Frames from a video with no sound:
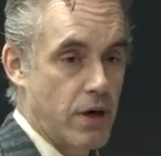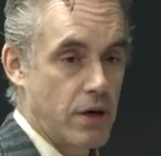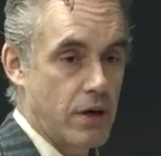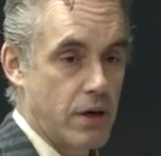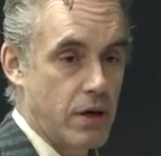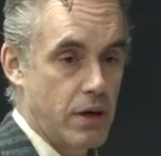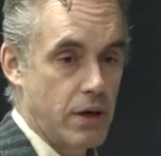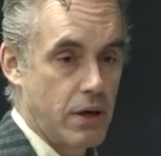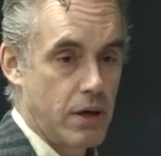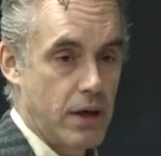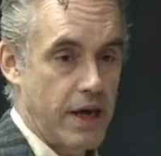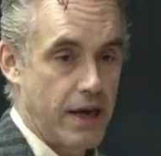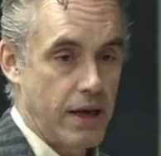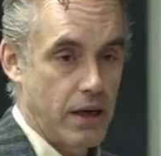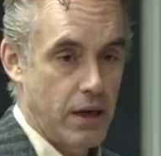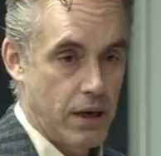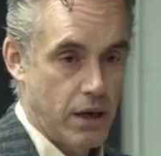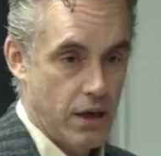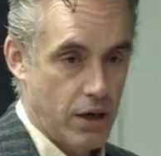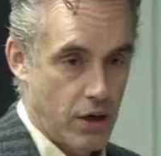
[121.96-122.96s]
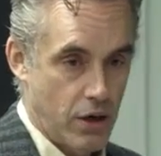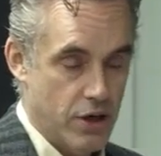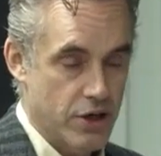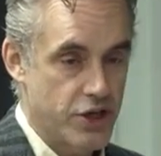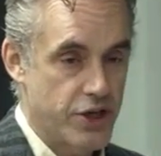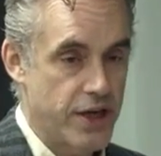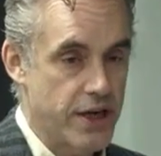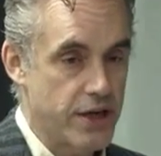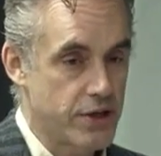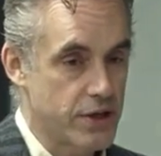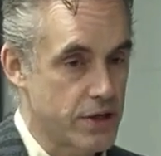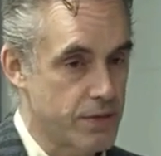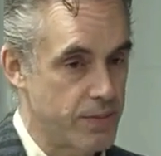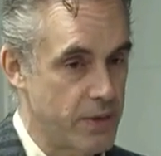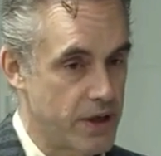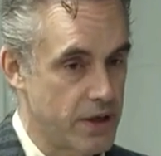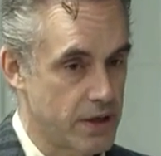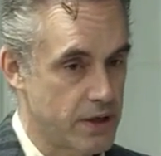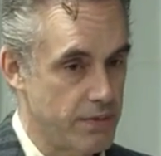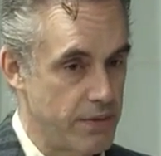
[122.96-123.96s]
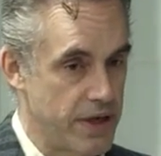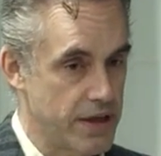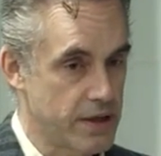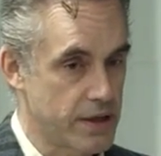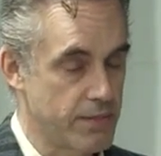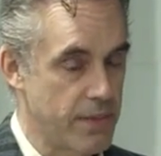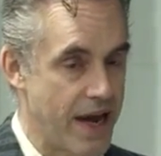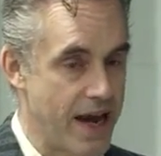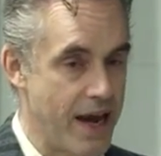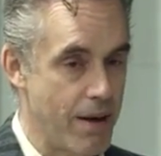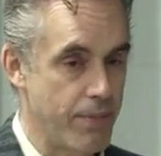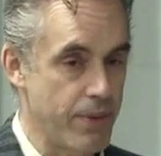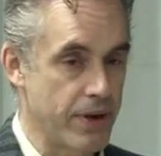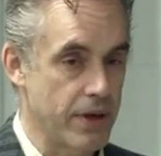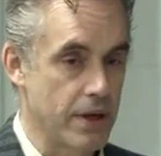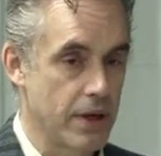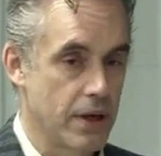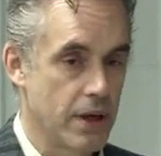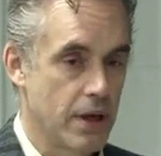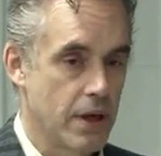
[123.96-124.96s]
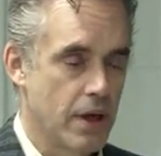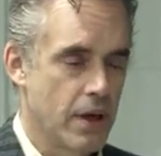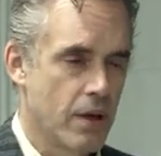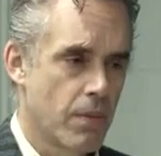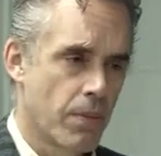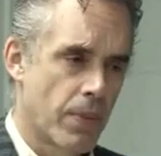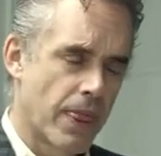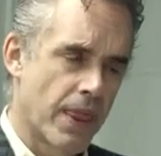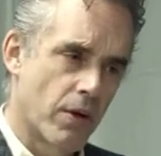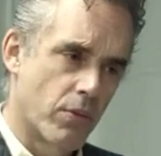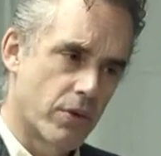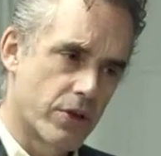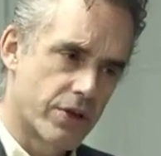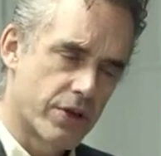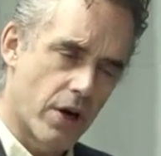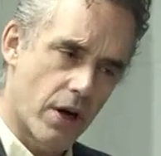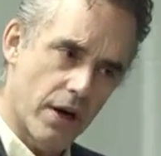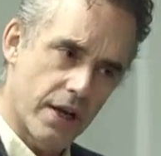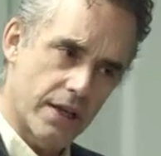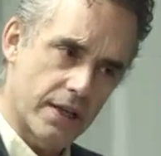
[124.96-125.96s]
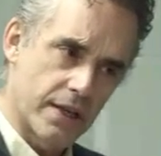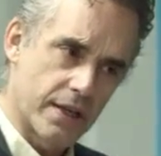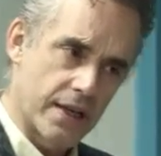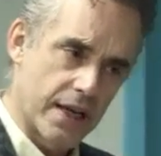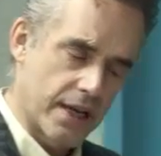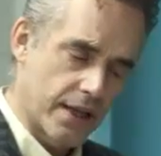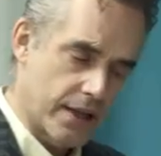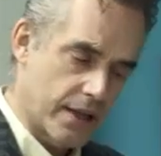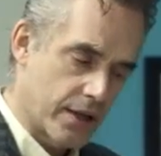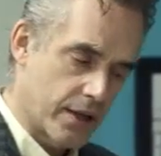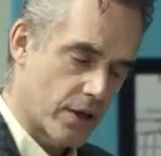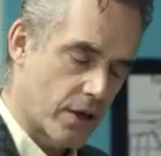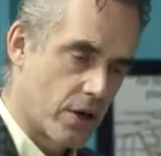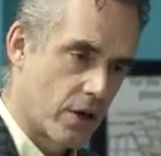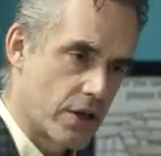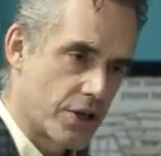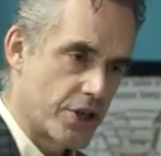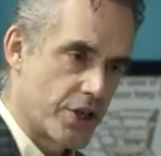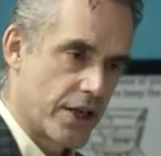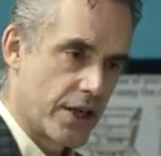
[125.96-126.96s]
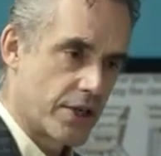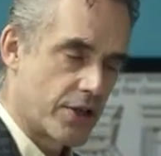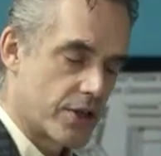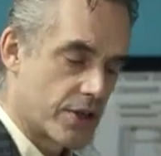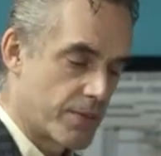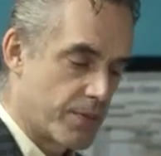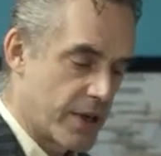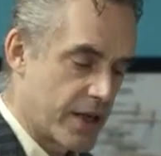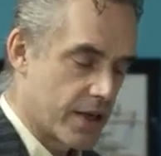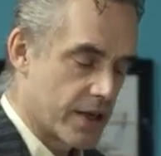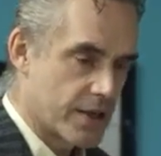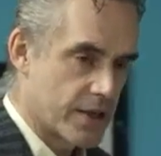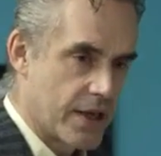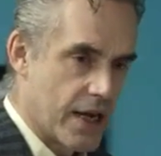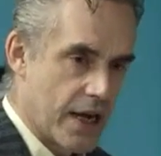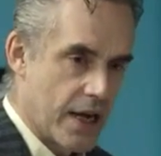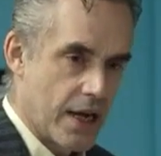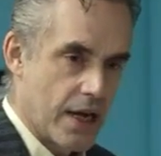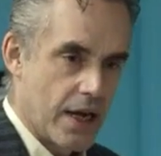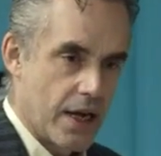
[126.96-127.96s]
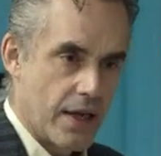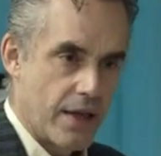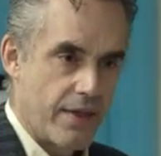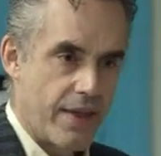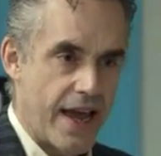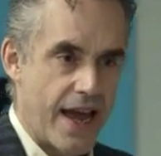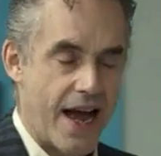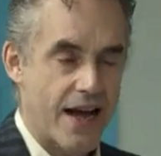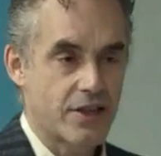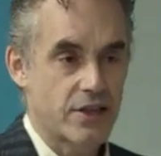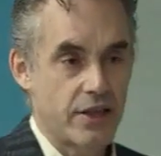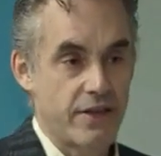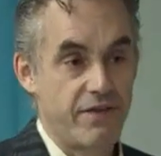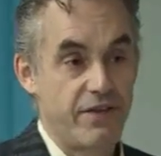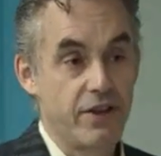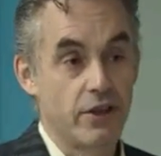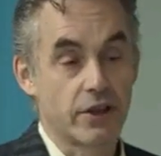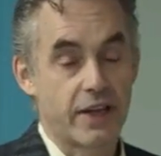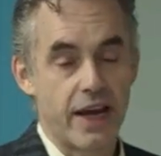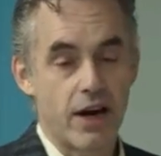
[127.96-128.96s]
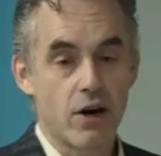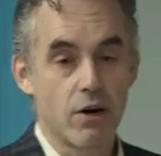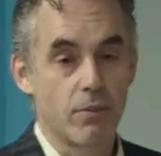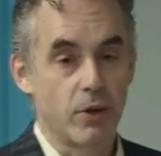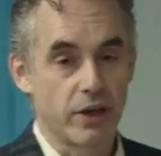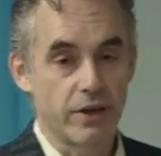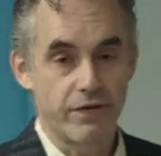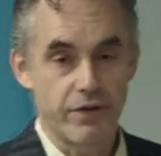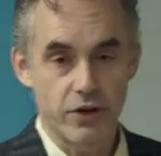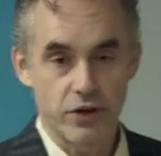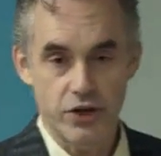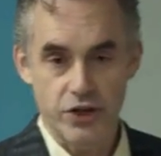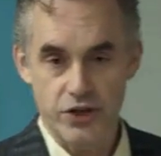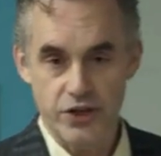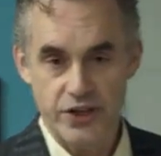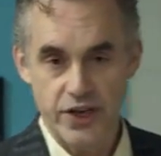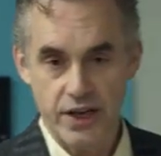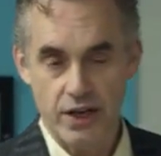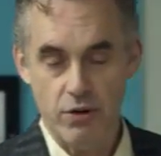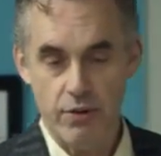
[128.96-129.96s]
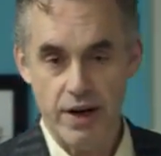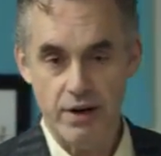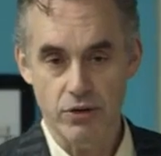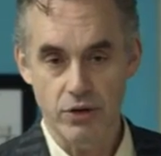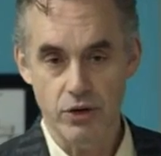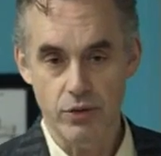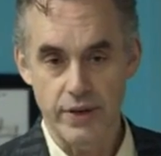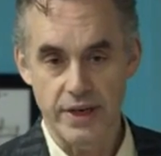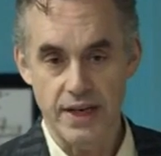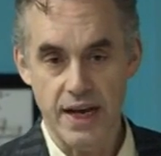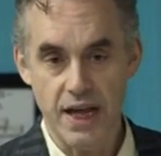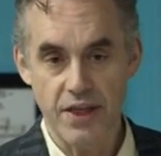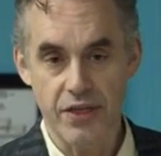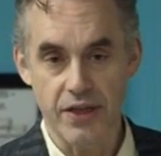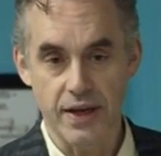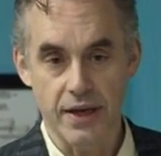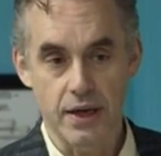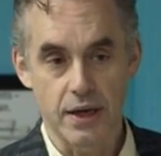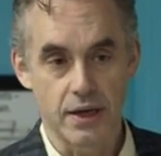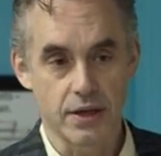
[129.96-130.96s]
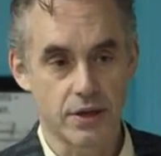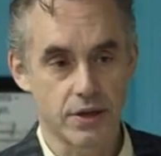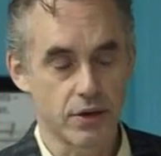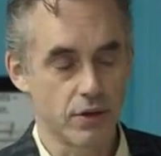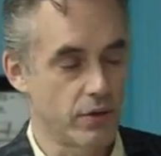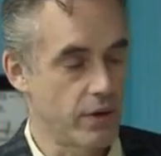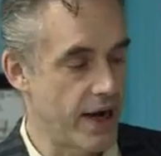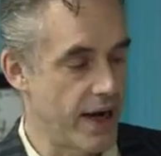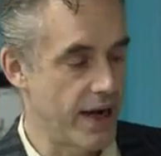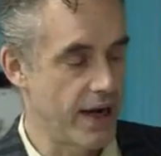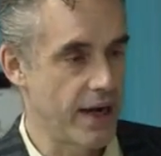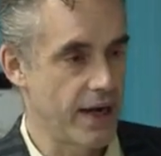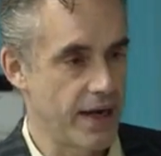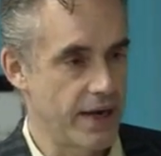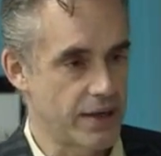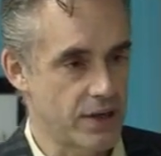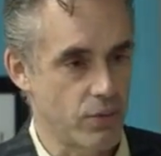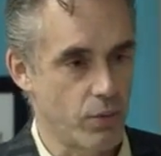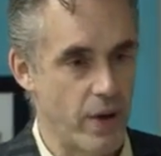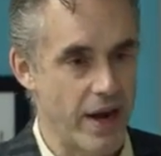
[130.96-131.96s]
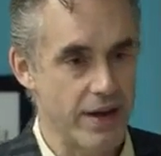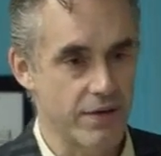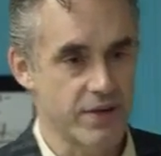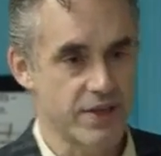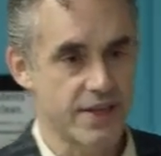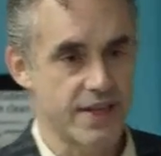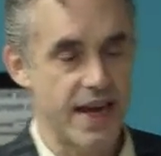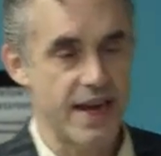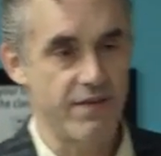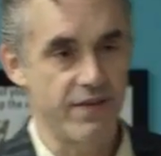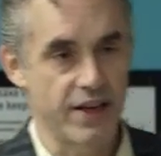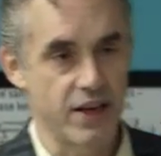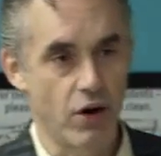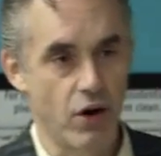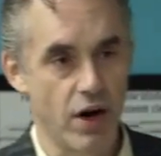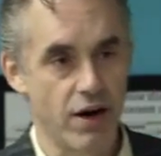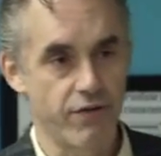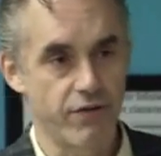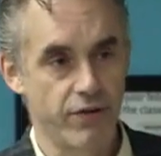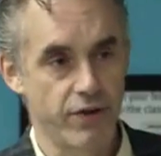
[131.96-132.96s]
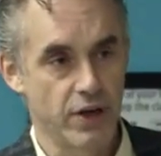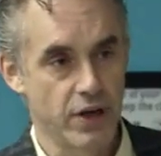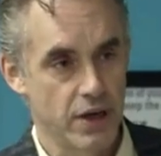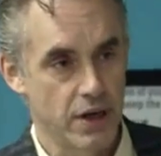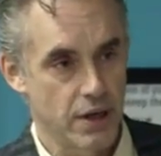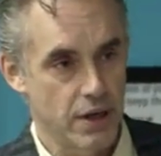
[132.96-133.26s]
aren't conscientious because it makes them happy. We're starting to think that they're conscientious because they actually feel terrible if they're just sitting around doing nothing. And so it's a way of staving off